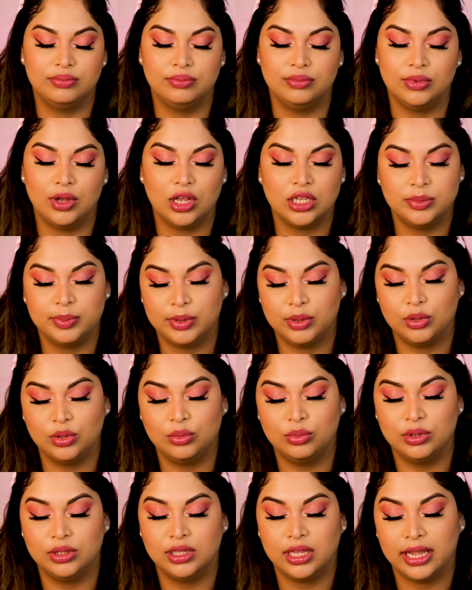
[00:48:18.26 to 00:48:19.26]
hospital
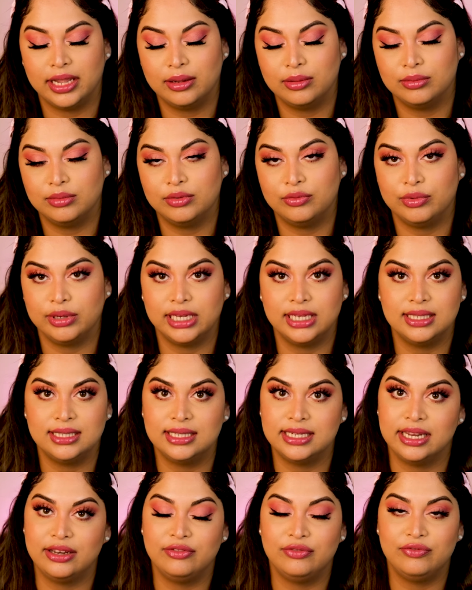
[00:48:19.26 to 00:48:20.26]
would like
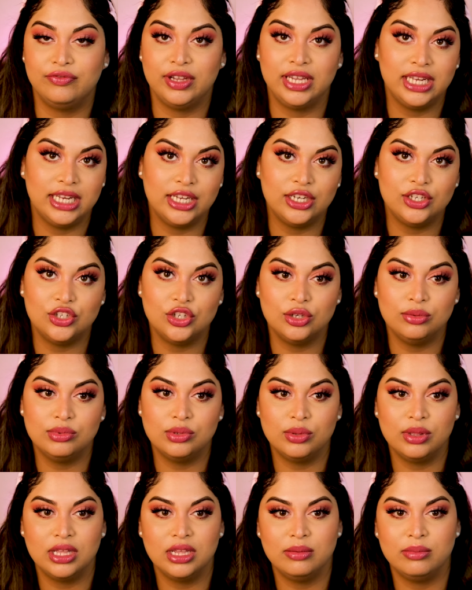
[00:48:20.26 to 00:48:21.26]
reinstate feeding tubes
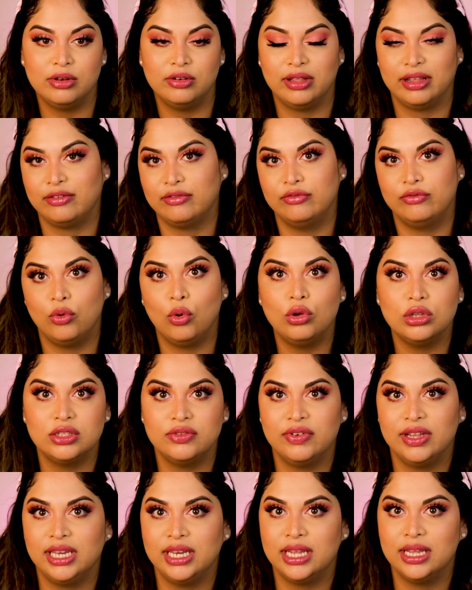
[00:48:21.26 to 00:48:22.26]
with him and like force
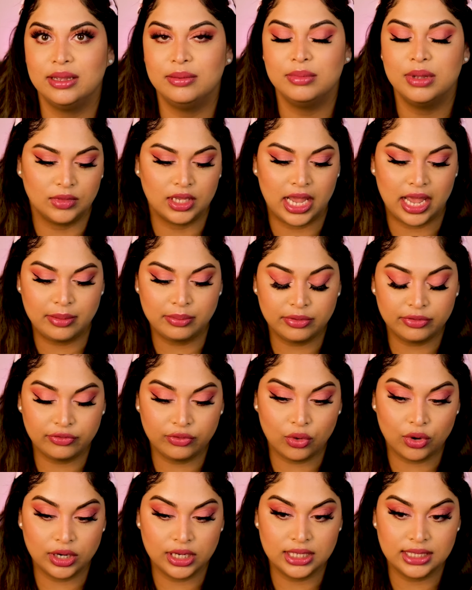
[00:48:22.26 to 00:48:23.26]
feed him. And
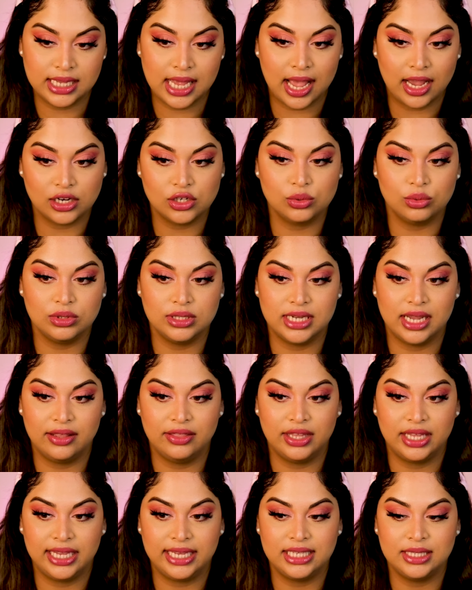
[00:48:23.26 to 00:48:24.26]
before his actual death,
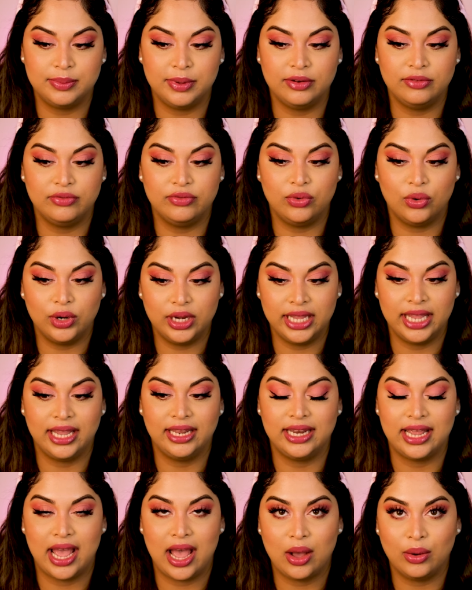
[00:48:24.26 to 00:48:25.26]
he spent
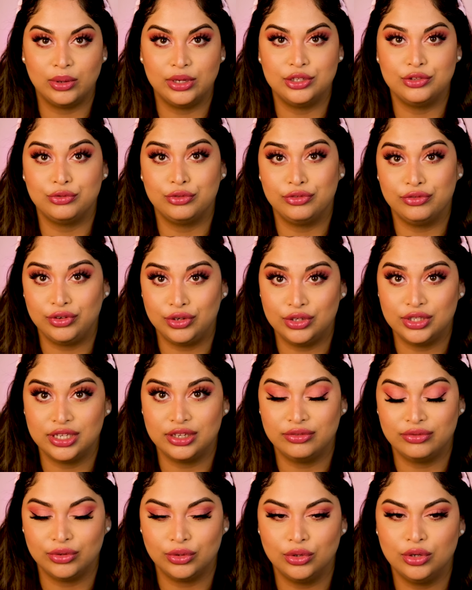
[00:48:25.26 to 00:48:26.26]
48 hours refusing
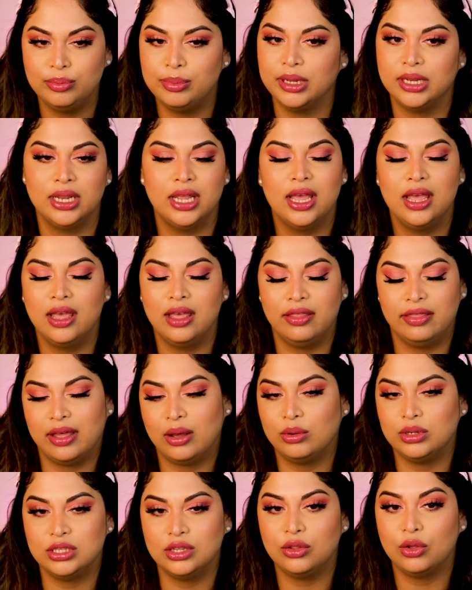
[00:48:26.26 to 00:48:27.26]
food, but that
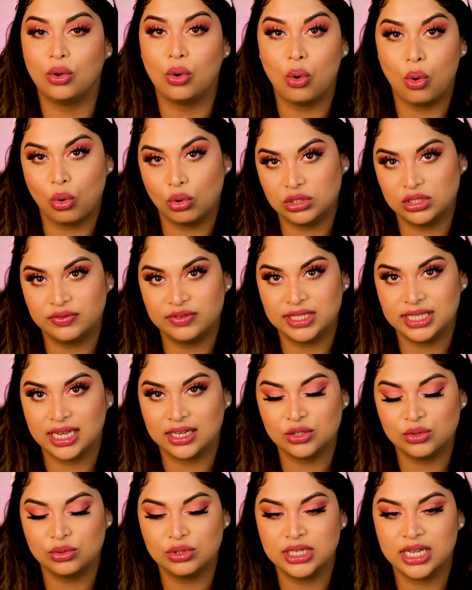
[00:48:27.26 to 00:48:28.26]
wasn't the cause of his
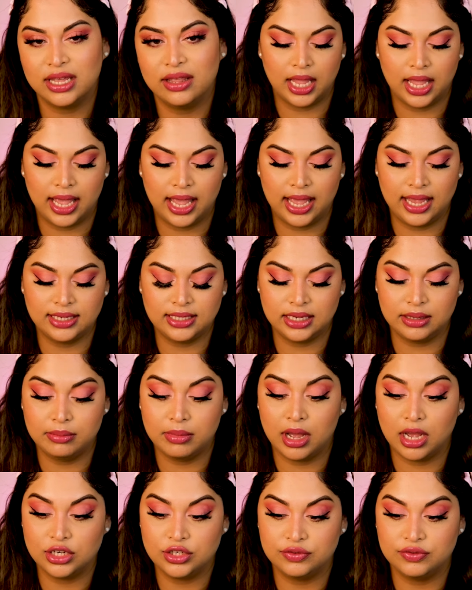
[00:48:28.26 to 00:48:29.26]
actual death. And in
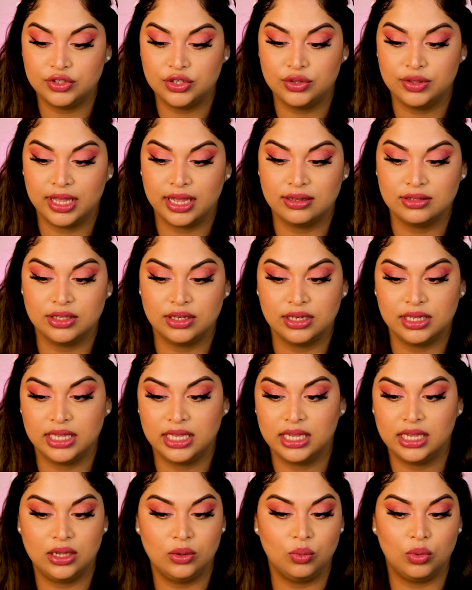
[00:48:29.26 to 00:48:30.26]
March of 2000,
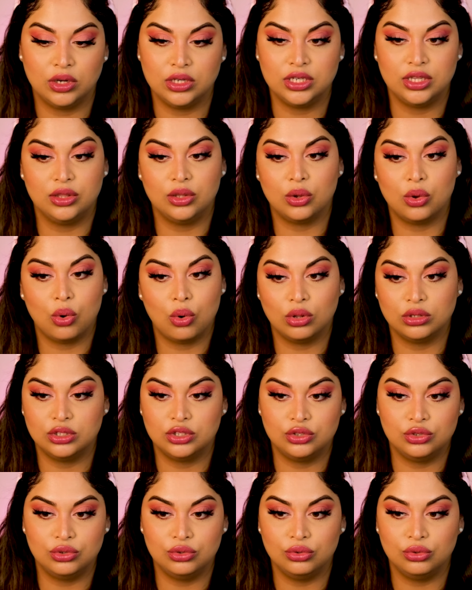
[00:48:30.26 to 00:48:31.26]
he wanted the courts
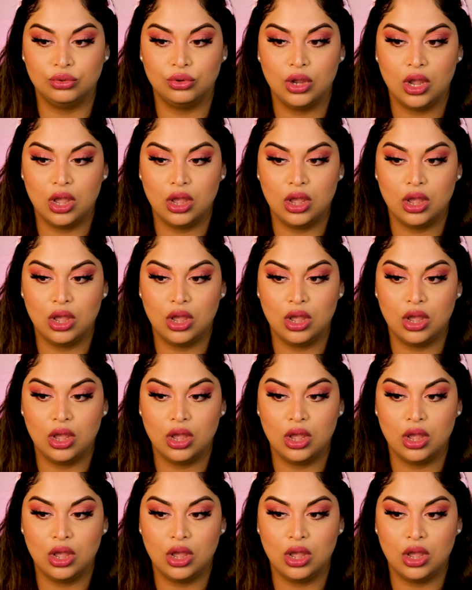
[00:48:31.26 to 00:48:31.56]
to